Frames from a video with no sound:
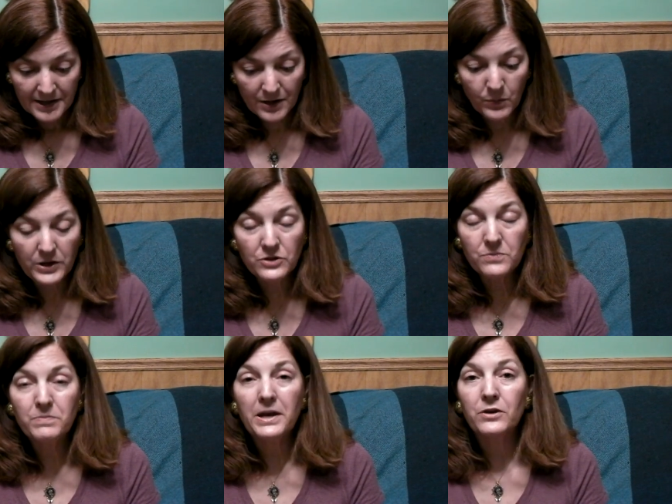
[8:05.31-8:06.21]
Now, what
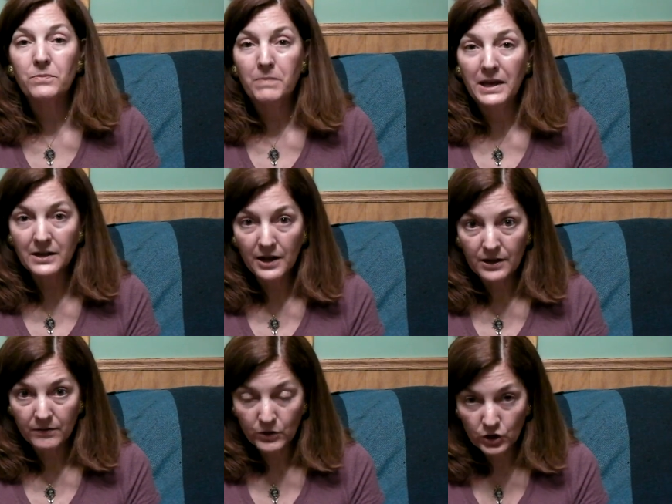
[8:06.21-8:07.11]
you may or may
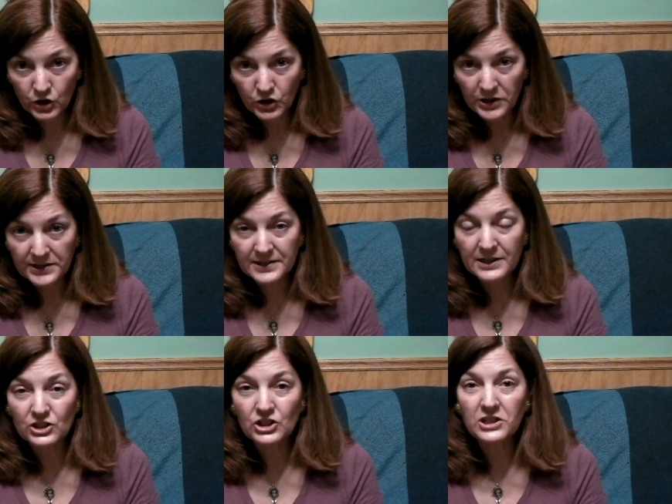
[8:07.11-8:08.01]
not have heard is
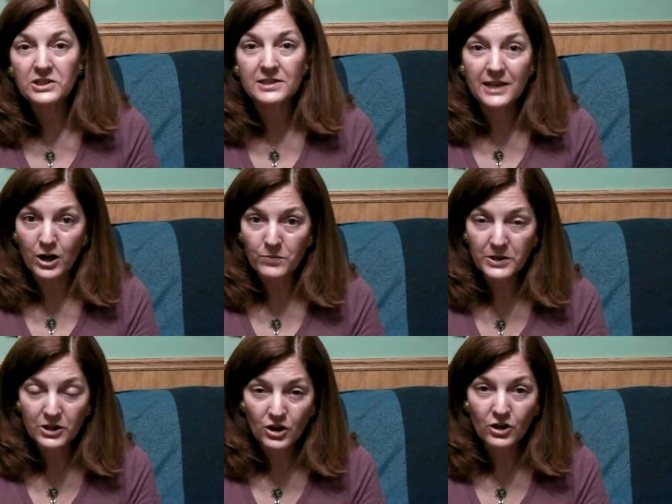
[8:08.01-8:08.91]
that she is now
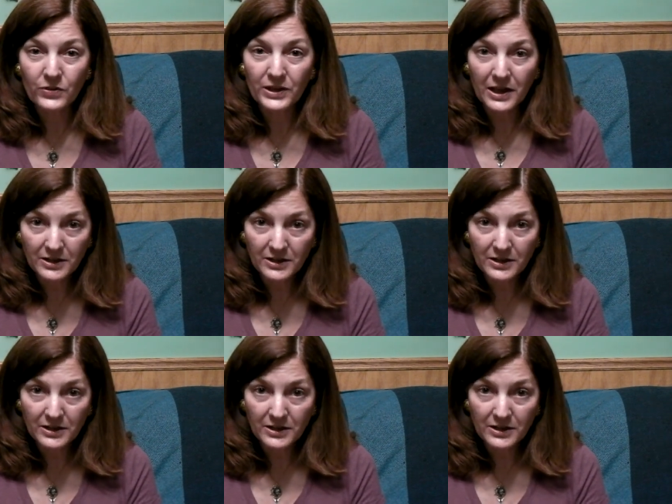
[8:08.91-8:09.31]
being called the